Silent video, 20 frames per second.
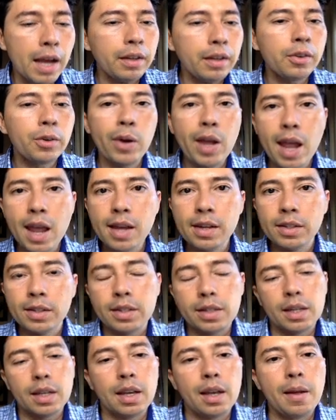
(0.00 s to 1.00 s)

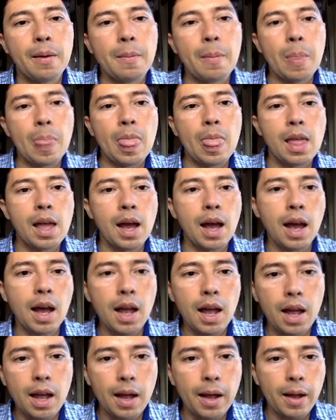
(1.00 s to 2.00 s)
create
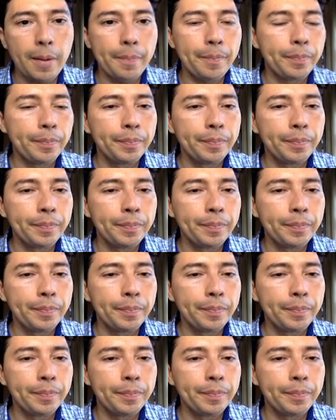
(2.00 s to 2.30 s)
a